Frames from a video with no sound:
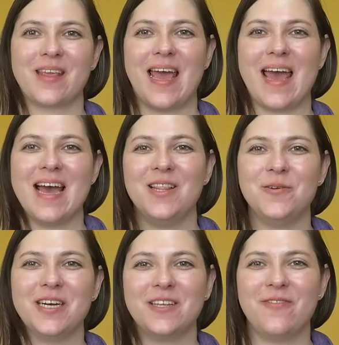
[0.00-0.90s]
Hello
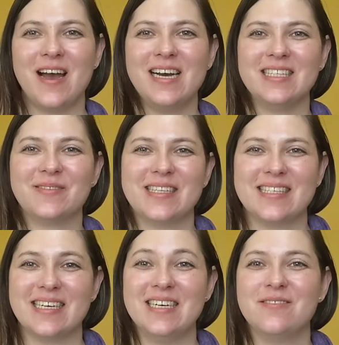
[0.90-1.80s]
orchid fans,
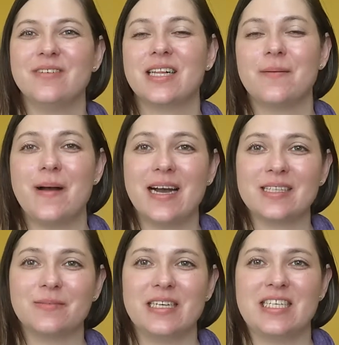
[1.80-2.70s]
what's up? Welcome back
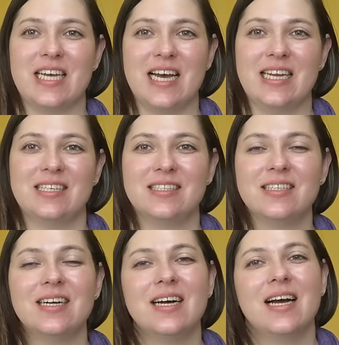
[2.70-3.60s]
to my
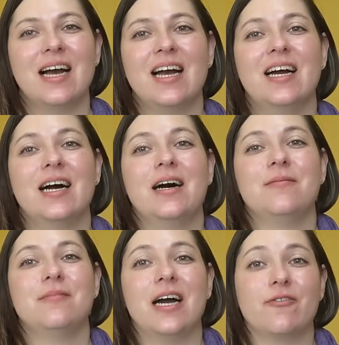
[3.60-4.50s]
channel.
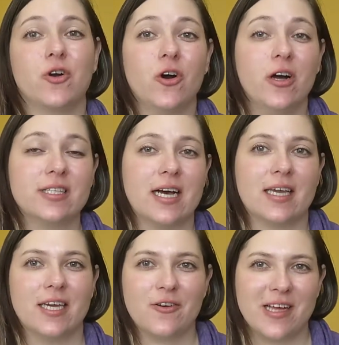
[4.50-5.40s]
I've got a
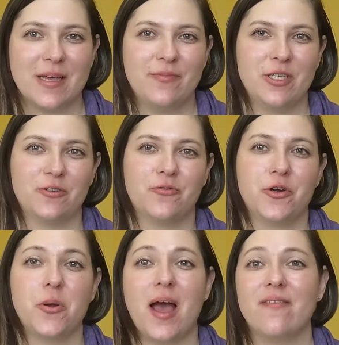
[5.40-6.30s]
care collab video for
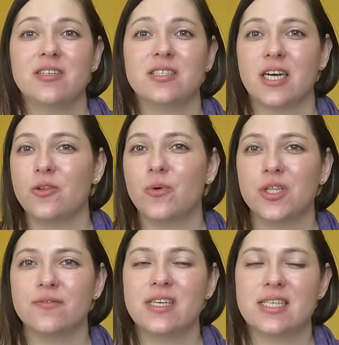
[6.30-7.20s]
you. I haven't done one
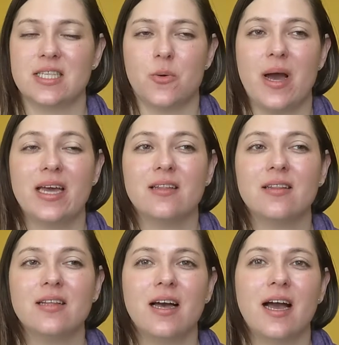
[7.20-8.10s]
of these in a
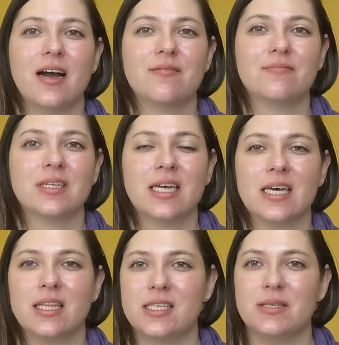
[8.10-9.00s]
while.
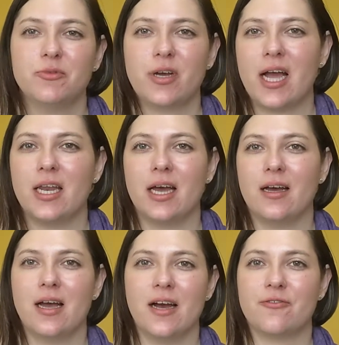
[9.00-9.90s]
They seem to kind
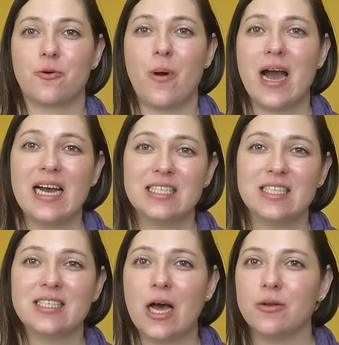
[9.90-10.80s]
of have
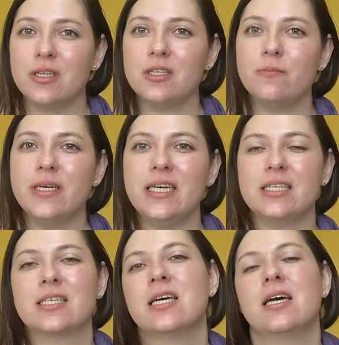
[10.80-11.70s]
quietened down a little
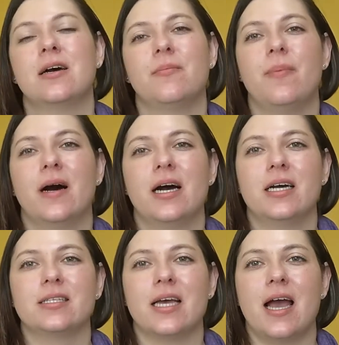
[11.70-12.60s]
bit,
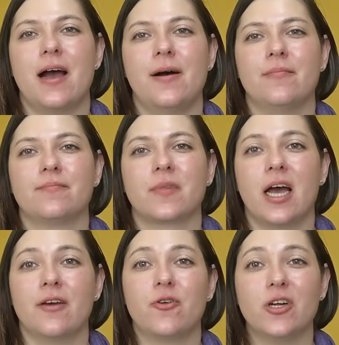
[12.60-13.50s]
but
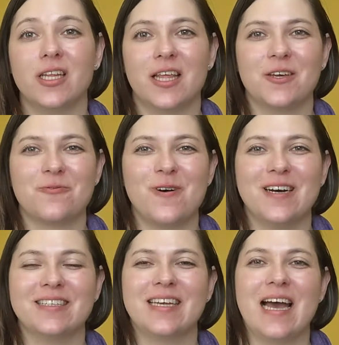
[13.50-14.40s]
I've got another
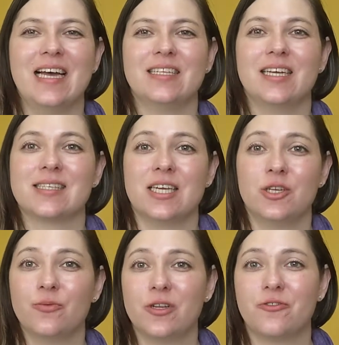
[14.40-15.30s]
one and it's a
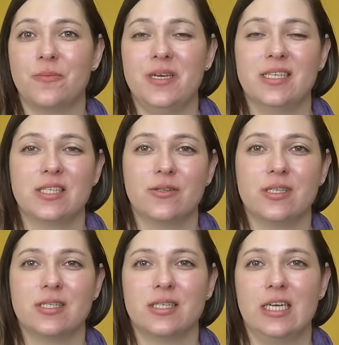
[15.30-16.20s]
new one for me, so
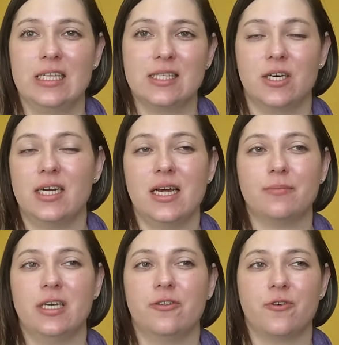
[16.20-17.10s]
it's not an
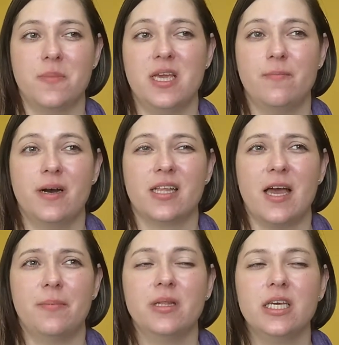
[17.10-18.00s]
update for me, but
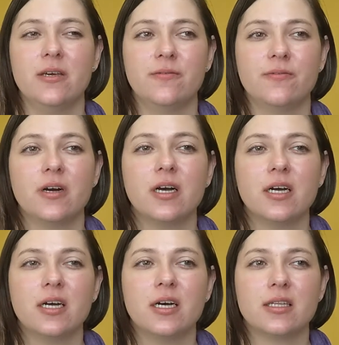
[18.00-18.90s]
I believe
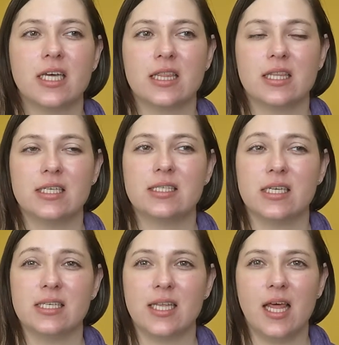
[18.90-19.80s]
that this
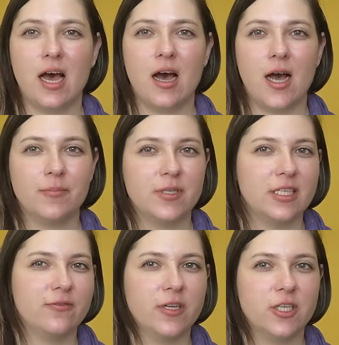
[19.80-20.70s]
is an
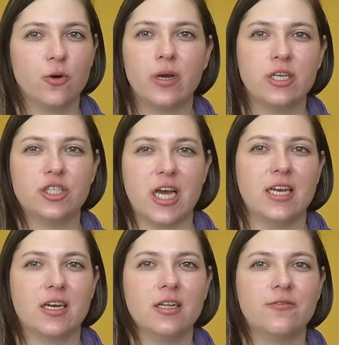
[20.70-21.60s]
update video in
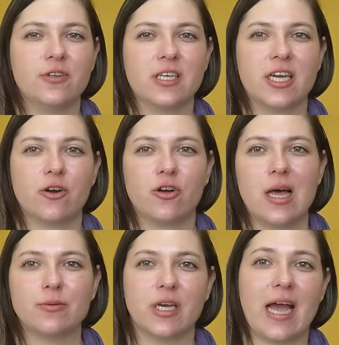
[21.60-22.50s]
general for the care
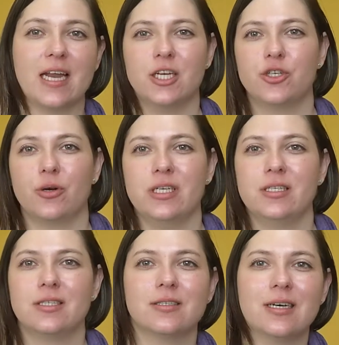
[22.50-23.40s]
collab, so I kind of
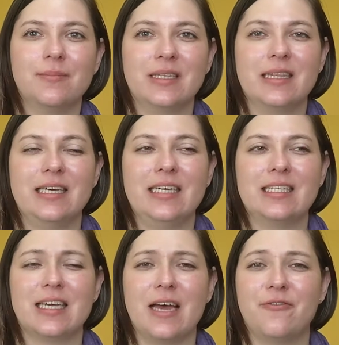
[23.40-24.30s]
joined a bit
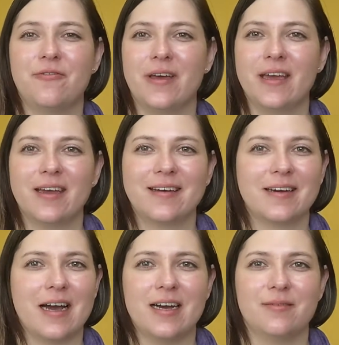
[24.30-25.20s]
late, I think.
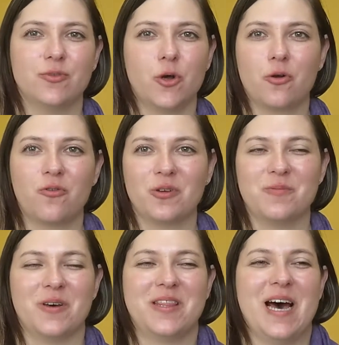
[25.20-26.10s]
Don't quote
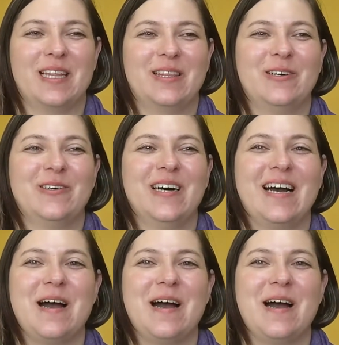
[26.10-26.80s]
me on that though.